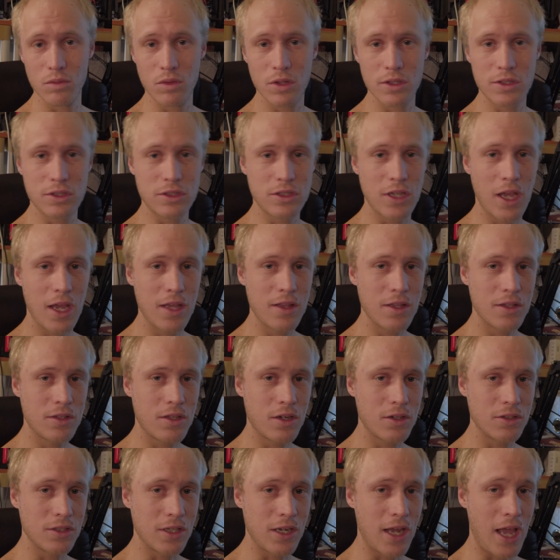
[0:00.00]
let's say
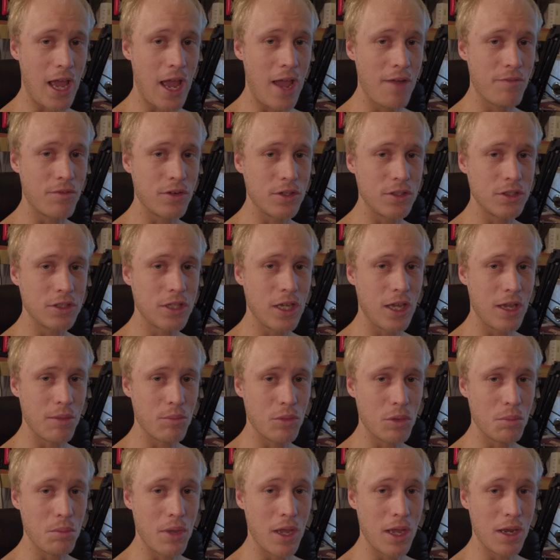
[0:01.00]
that there's an average
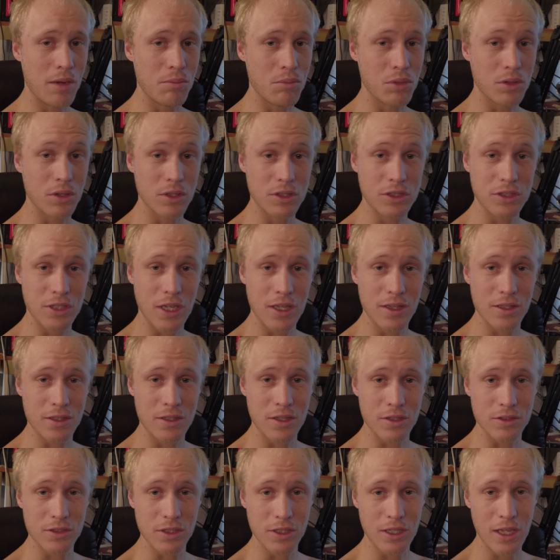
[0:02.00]
cameraman, but let's say
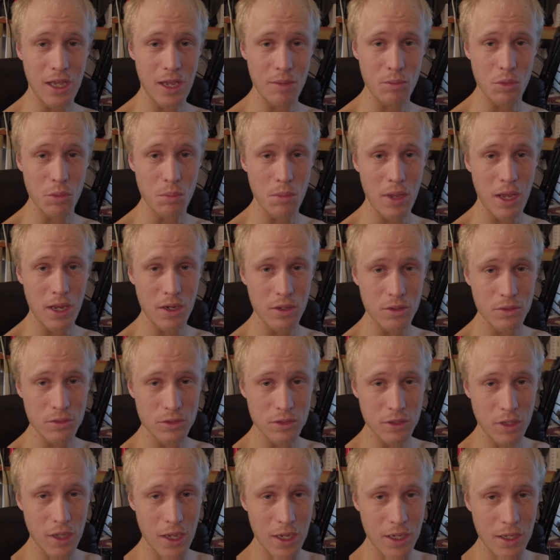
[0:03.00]
that there's the cameraman
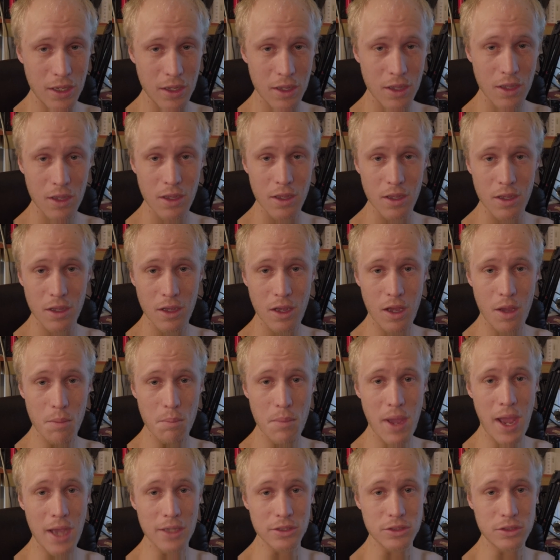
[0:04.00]
who's like
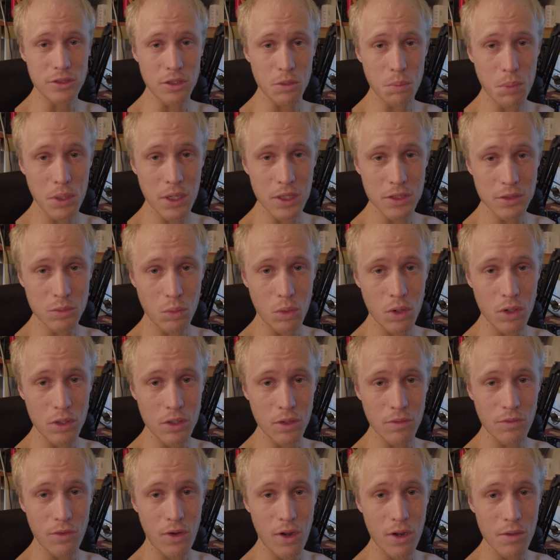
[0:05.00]
a masterpiece
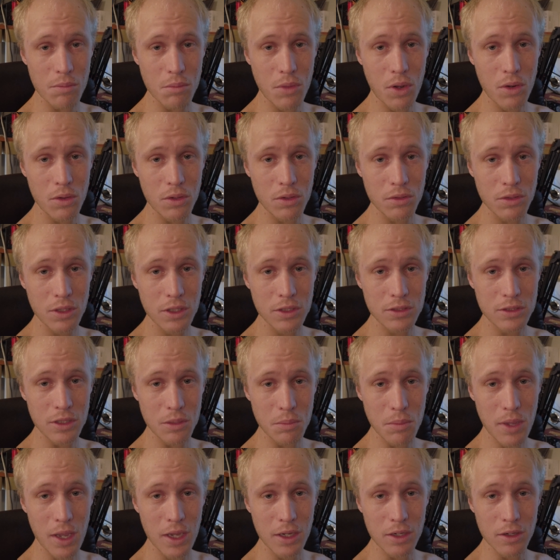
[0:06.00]
work of art Mona
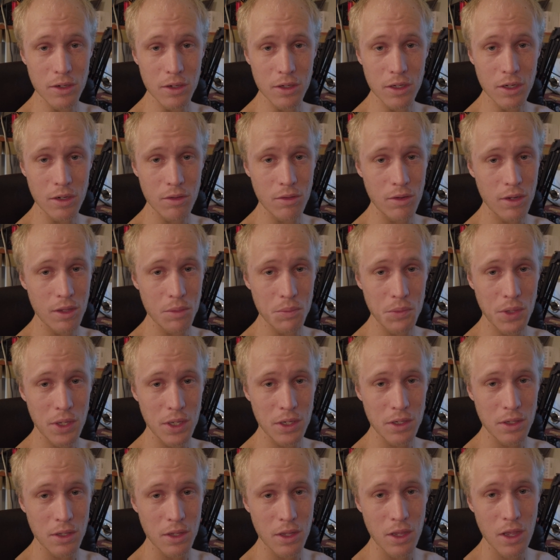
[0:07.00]
Lisa maker, you know what I
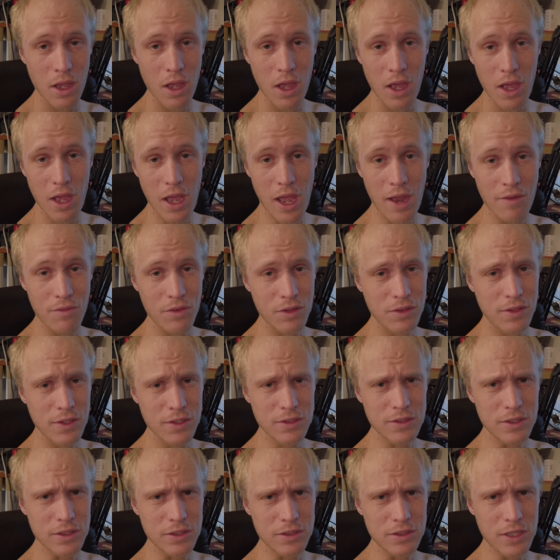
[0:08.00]
mean?
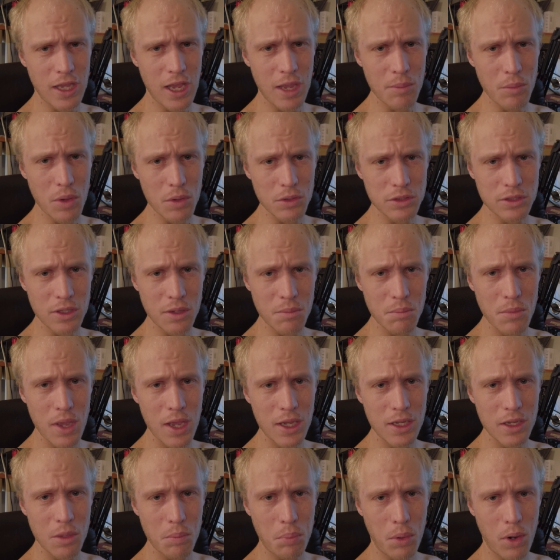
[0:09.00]
Everything's the same. Some
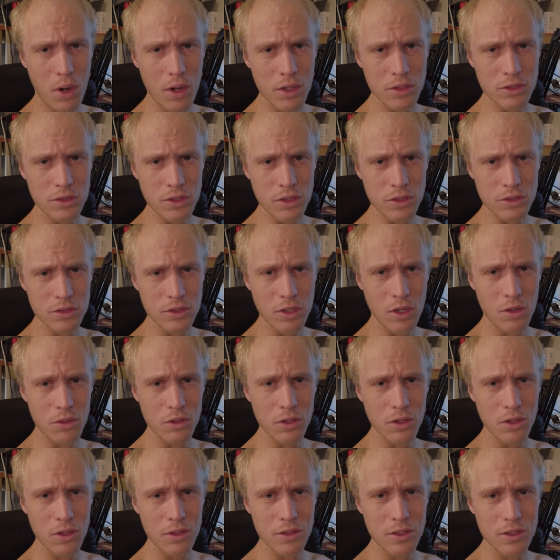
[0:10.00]
makeup artists are
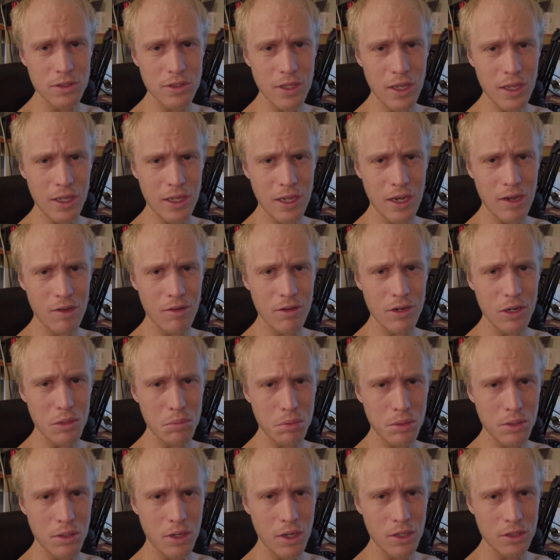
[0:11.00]
so good that they carry
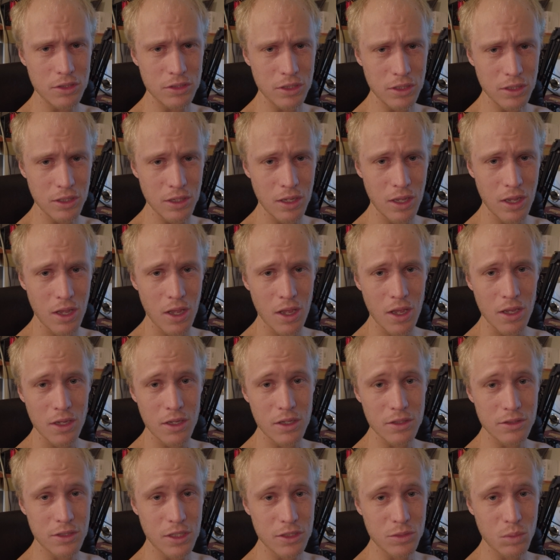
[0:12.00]
a production,
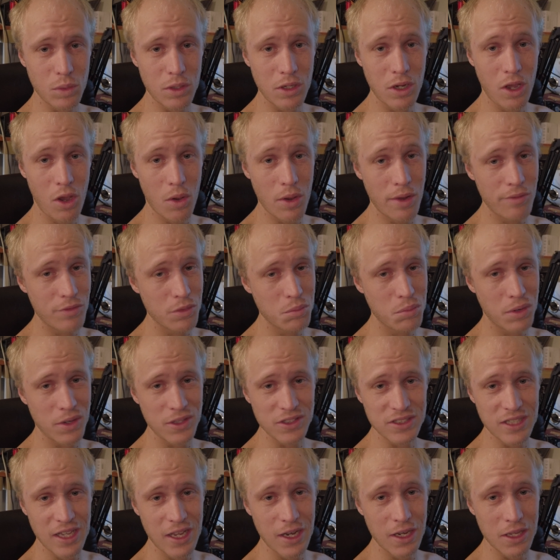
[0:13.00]
because as we know,
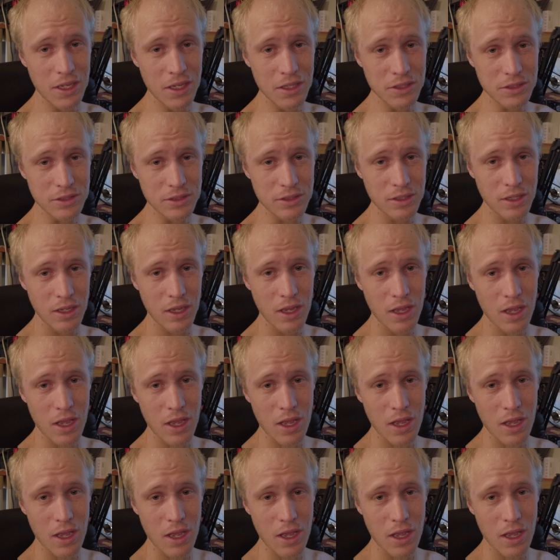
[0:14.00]
everybody's hideous.